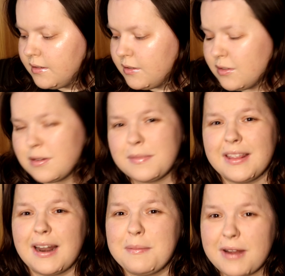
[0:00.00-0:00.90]
So
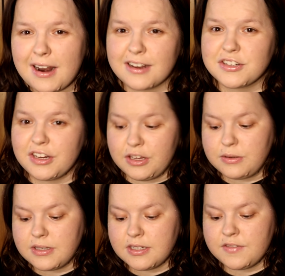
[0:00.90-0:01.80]
something that I'm not actually going to
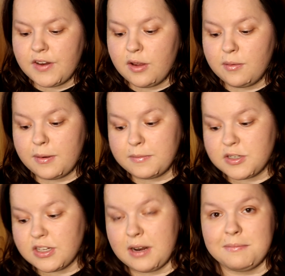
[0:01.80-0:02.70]
use in this video, but I'm
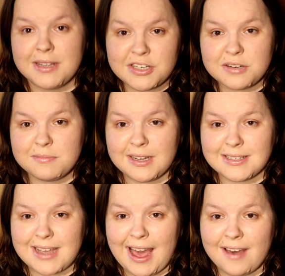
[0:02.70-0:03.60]
just going to mention
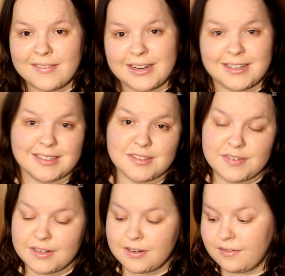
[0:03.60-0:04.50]
because I have it and it's
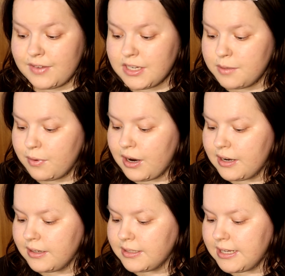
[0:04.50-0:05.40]
a Fenty
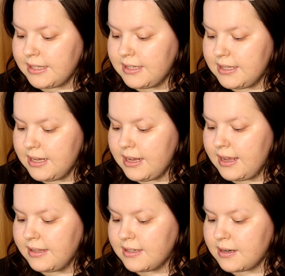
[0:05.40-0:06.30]
product. It's the
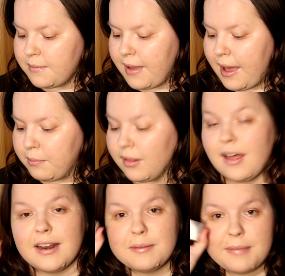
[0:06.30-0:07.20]
Instamatte
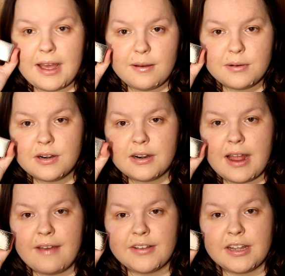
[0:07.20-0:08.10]
Blotting Powder. I
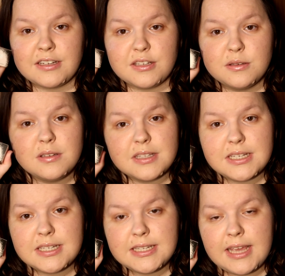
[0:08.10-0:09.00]
haven't got to use
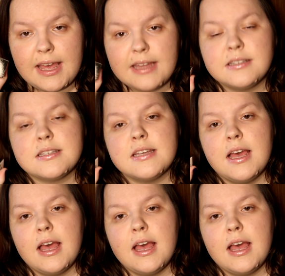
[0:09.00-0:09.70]
this yet.